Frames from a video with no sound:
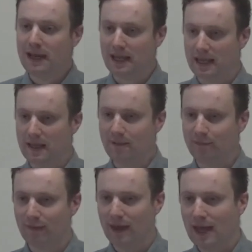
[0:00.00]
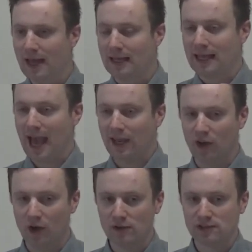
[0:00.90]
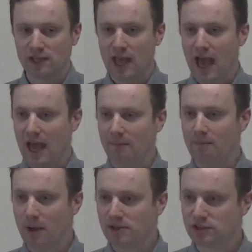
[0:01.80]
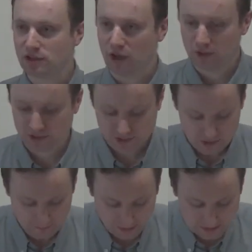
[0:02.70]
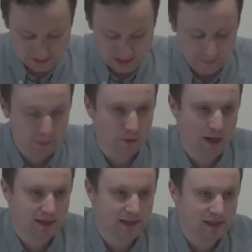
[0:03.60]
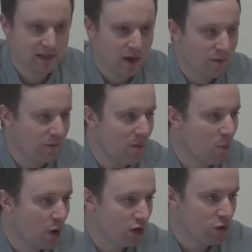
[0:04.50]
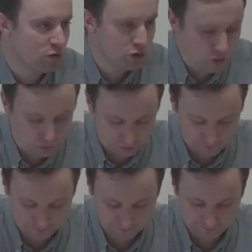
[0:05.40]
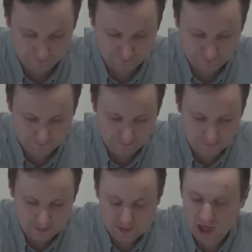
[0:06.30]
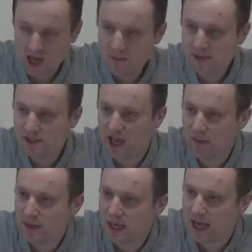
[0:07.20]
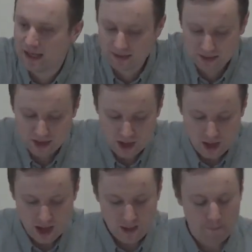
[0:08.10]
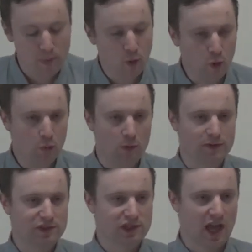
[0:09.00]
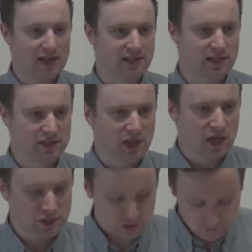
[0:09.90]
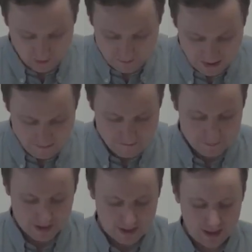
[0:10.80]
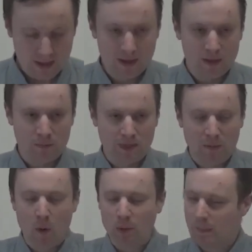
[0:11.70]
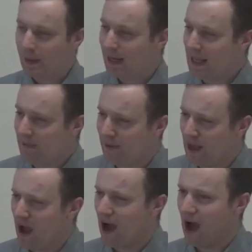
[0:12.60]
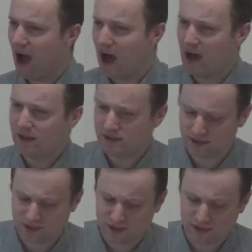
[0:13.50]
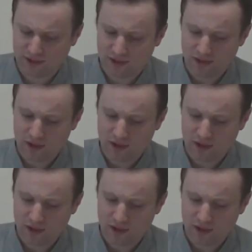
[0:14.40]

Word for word: believe cannot and must not be separated from what you do. Time and time again, uh, Paul wants Titus to remember that what we believe in our hearts